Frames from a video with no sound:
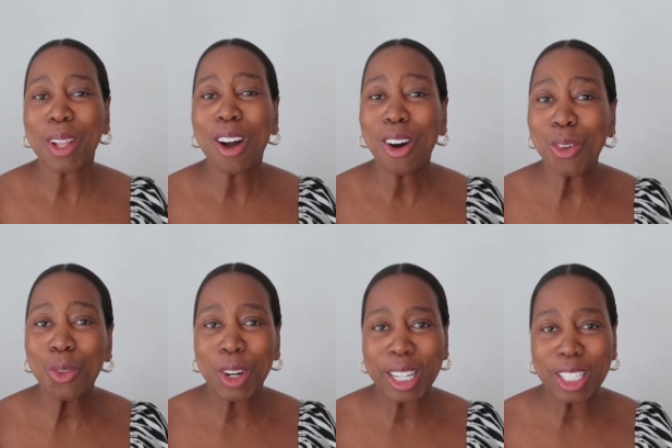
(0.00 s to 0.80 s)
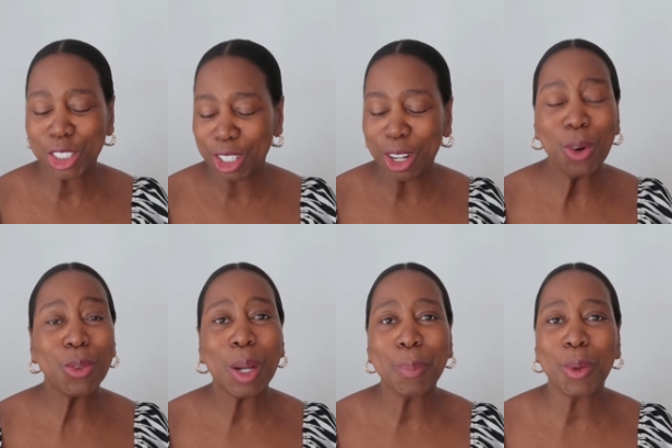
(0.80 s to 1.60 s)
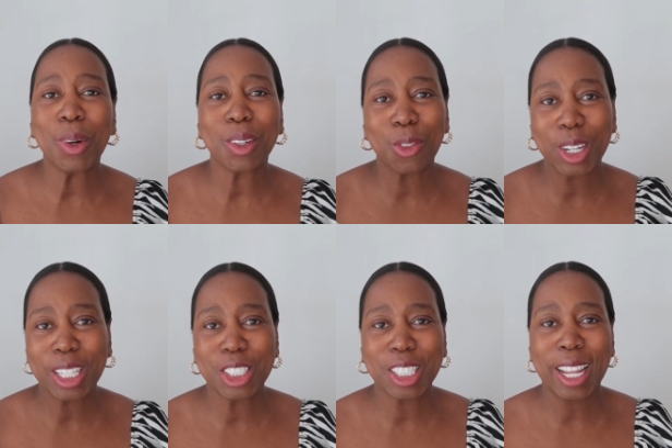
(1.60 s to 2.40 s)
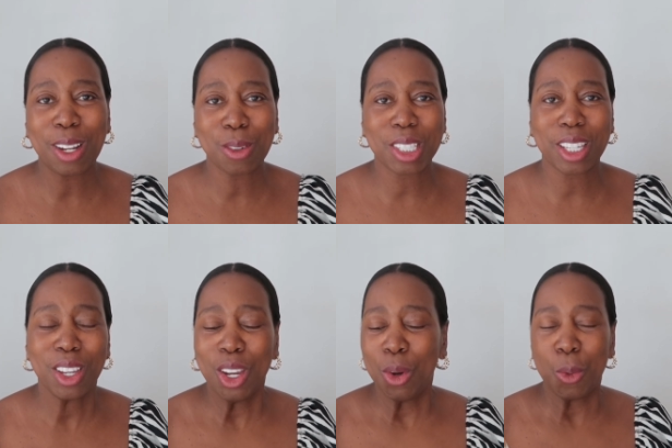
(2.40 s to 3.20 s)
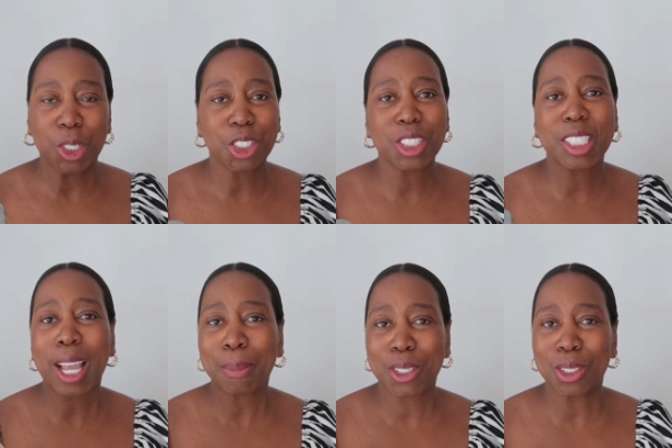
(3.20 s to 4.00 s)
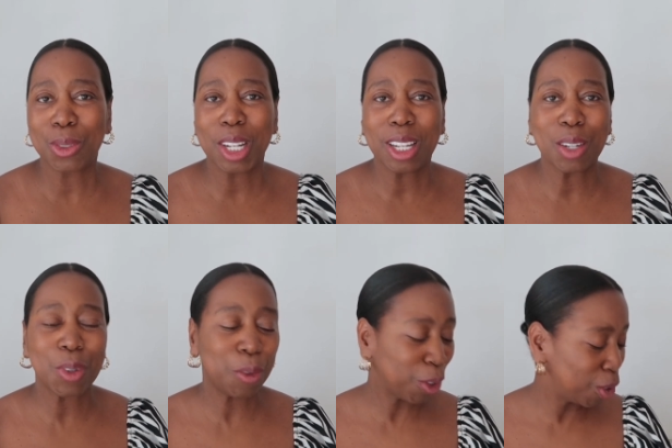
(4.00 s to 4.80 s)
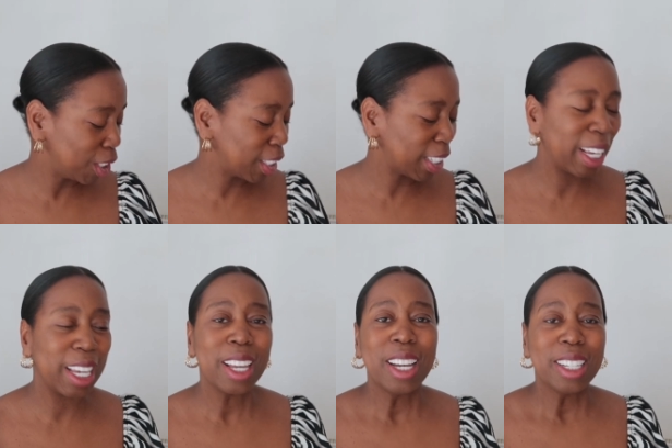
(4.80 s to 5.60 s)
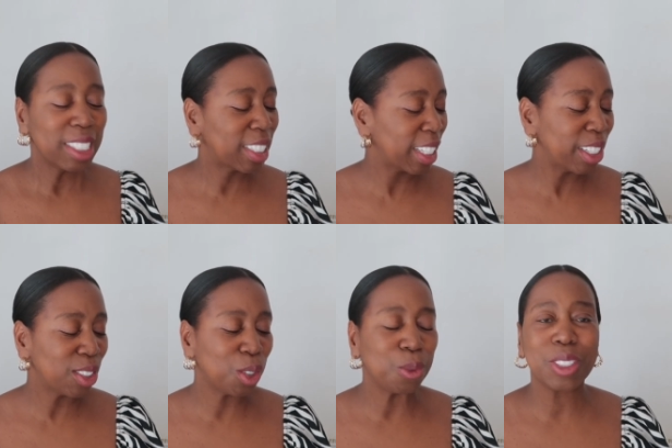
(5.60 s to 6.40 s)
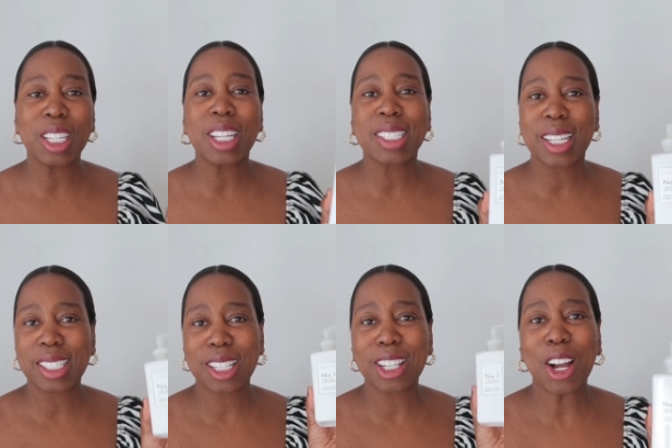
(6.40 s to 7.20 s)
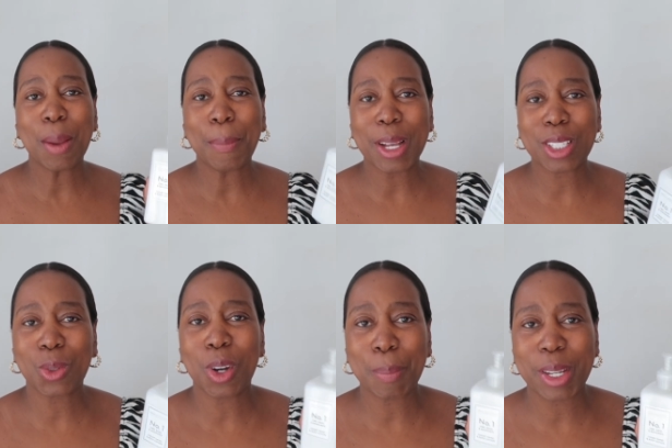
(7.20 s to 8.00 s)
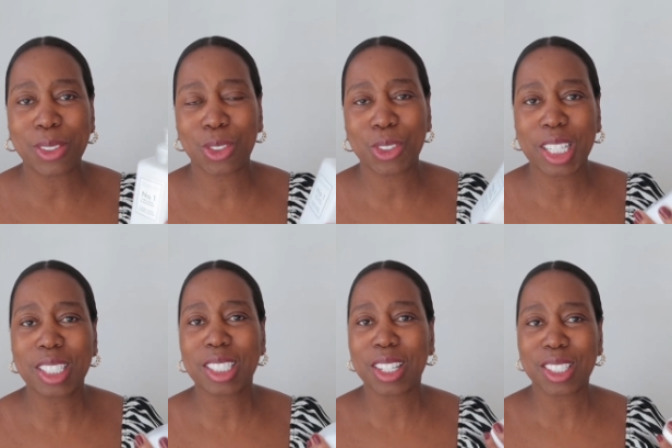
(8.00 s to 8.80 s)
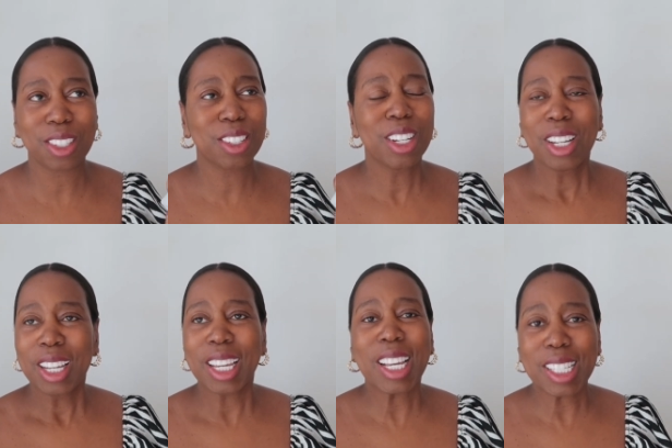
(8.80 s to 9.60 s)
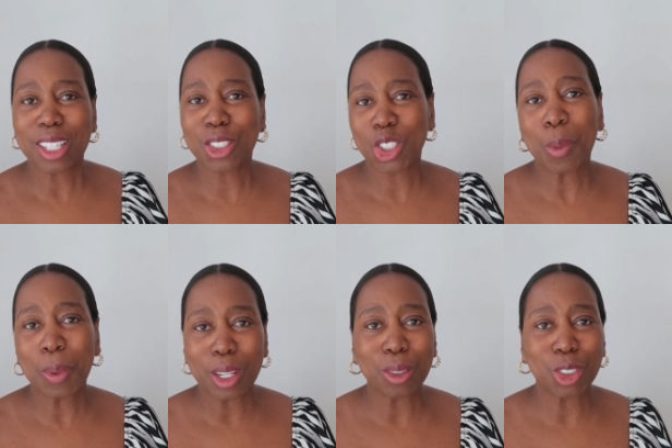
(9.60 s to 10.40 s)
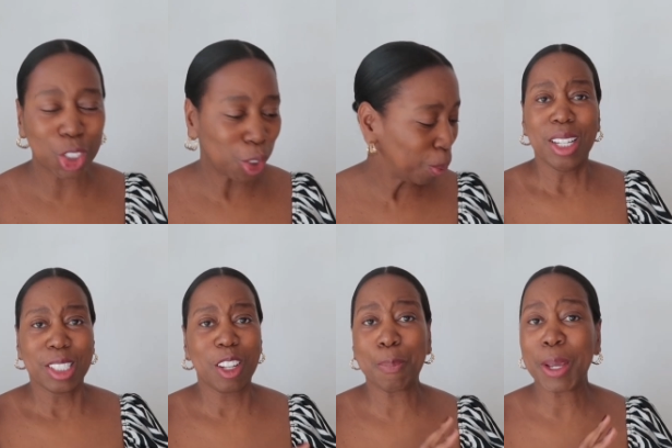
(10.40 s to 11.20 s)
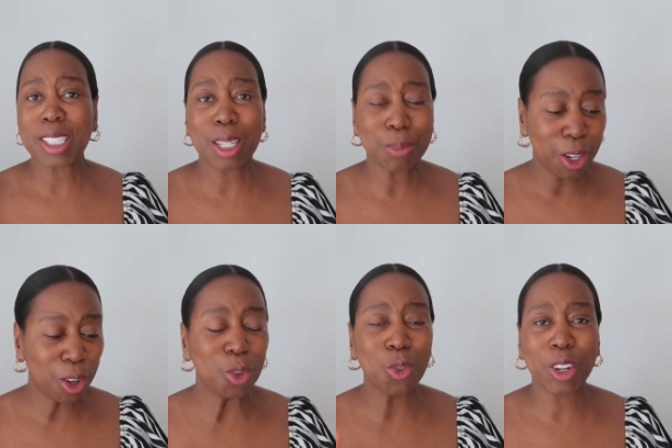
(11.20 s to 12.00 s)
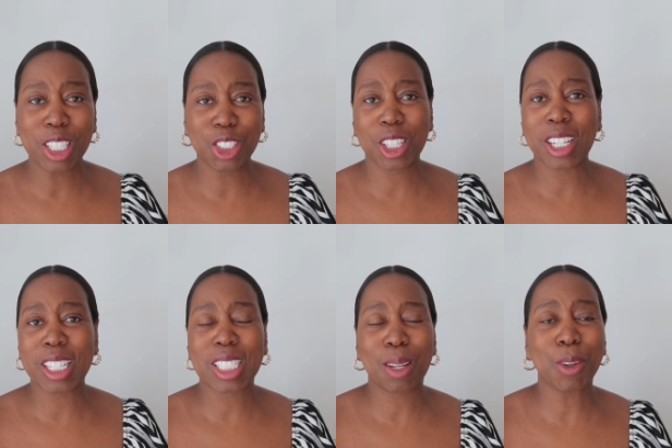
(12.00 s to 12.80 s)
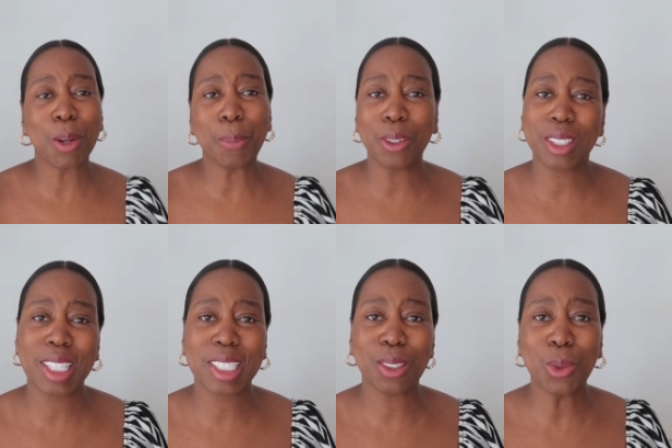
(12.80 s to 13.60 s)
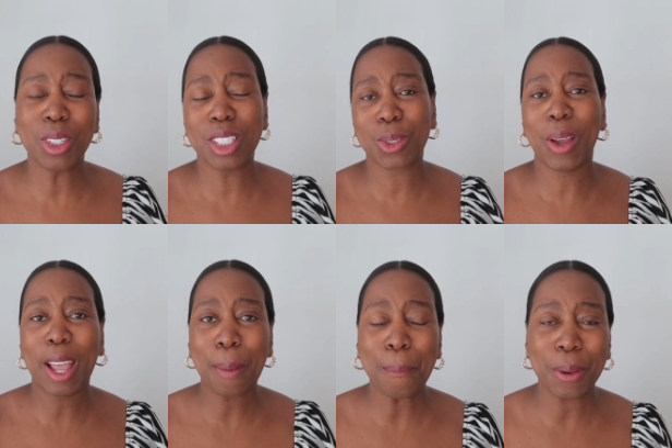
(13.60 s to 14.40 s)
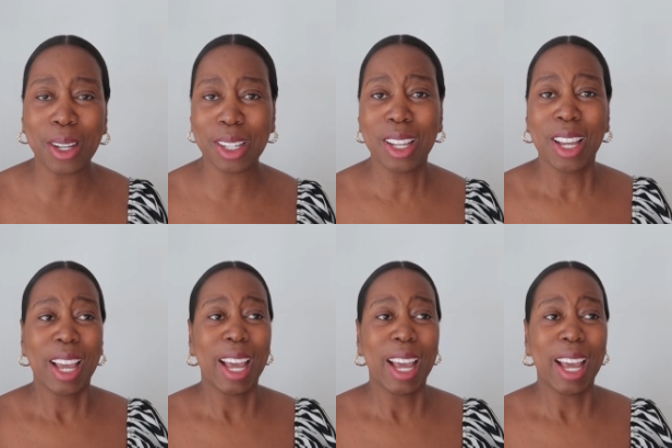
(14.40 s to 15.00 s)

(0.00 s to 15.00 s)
up the whole range, the whole number one range in Aldi, which I just absolutely love. I forgot to say, the scent of these is lime, basil and mandarin. So it's a, it is a Jo Malone dupe. So I picked up the whole range, guys, because I'm going to put this all into a hamper